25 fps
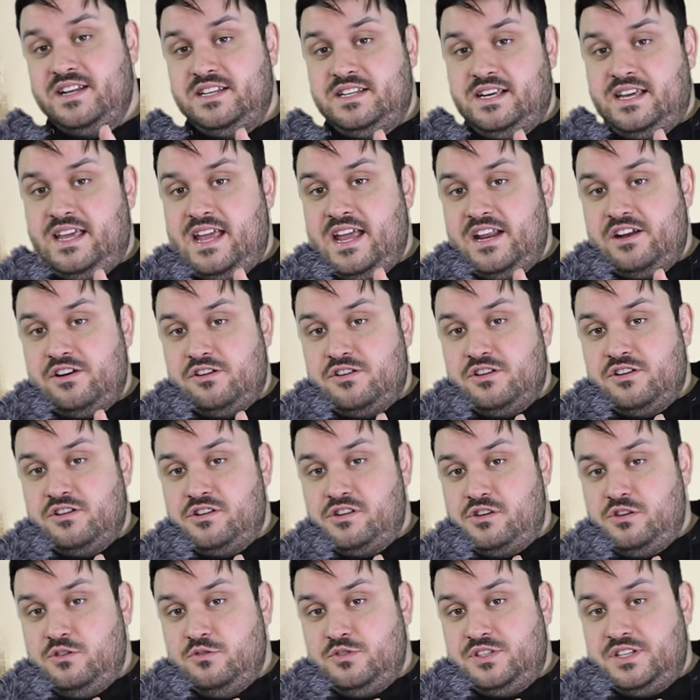indicator you're
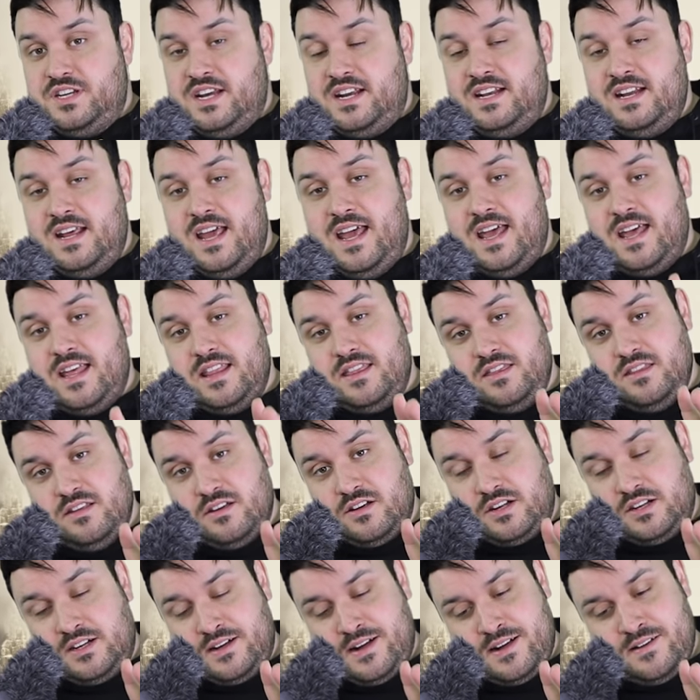using,
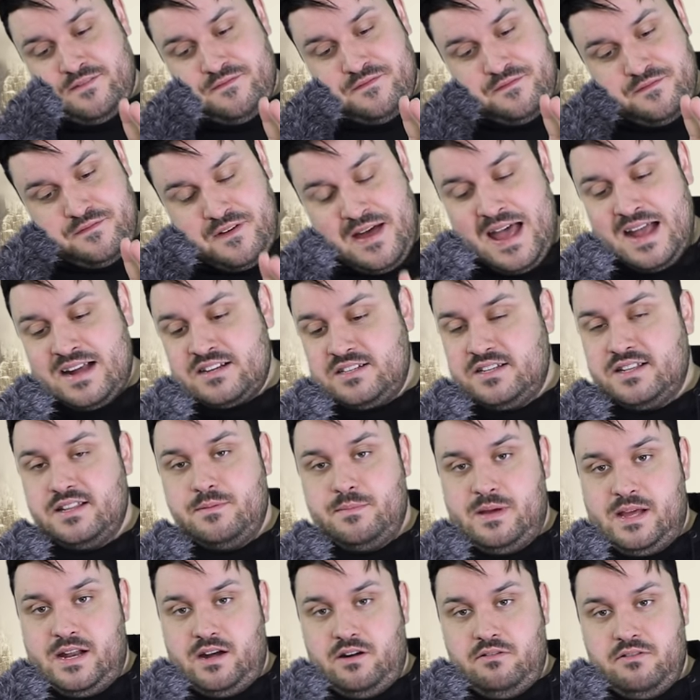the fact of
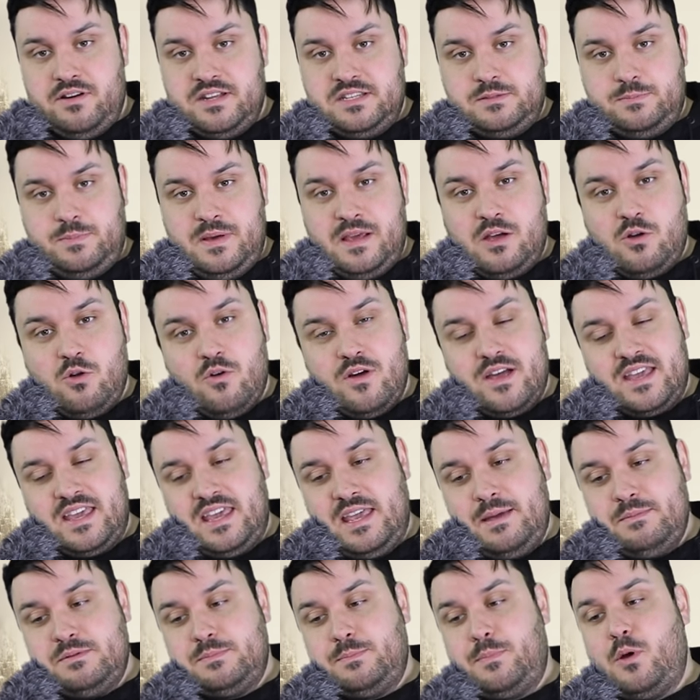the matter is Bitcoin
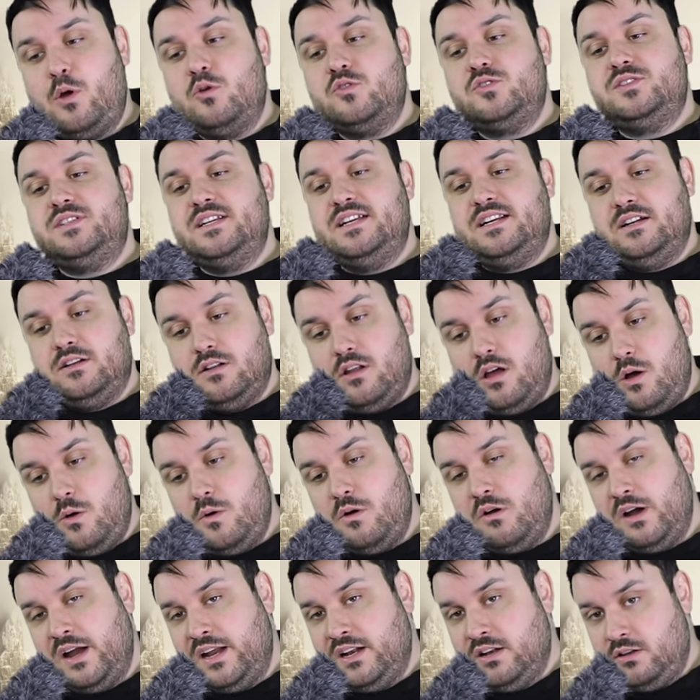keeps posting
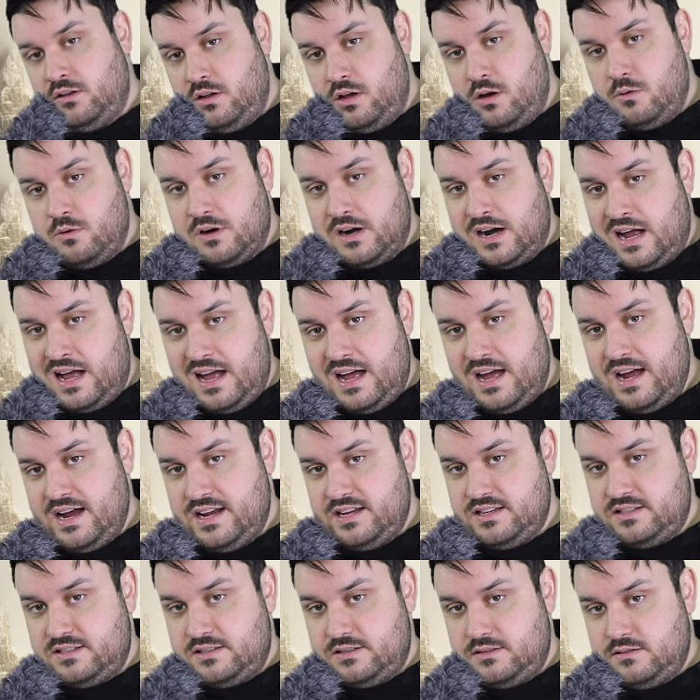lower and lower
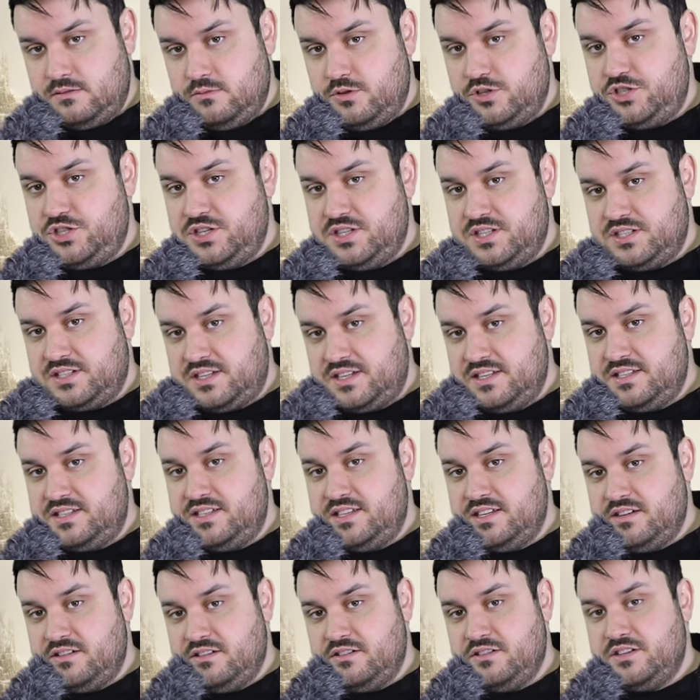highs, which is
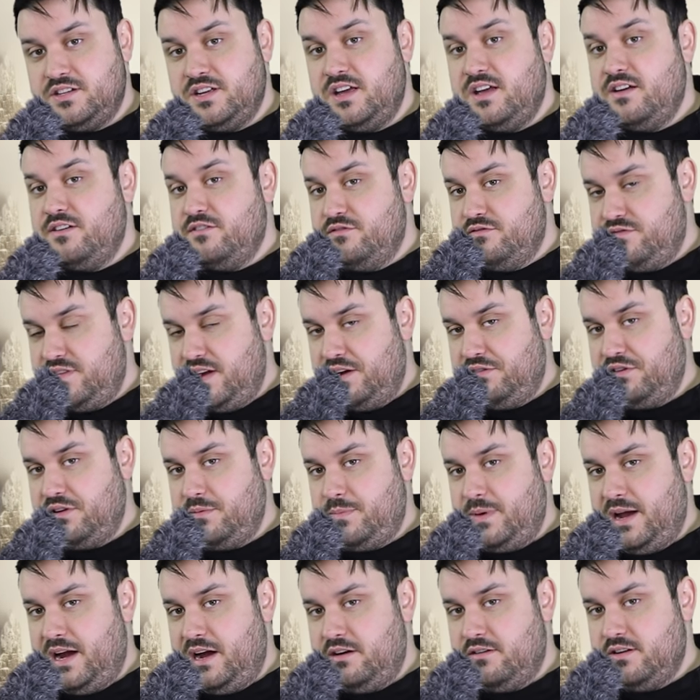considered very
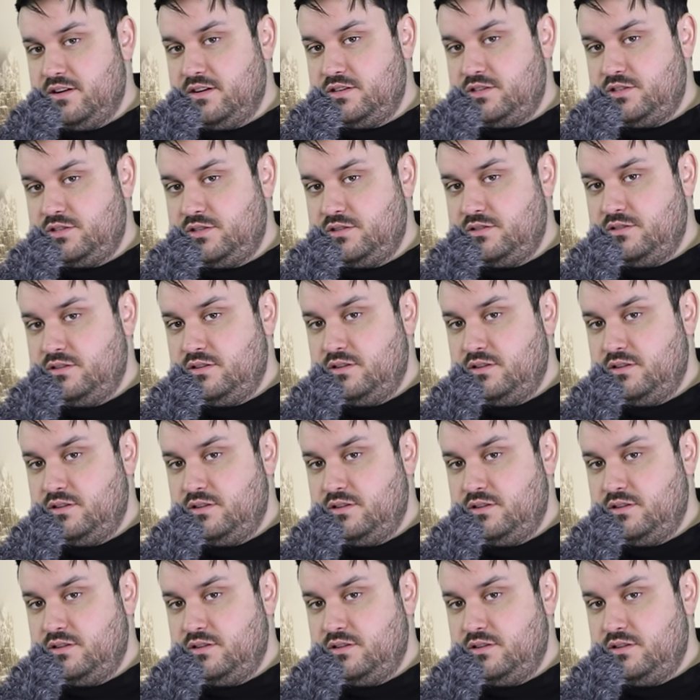bearish.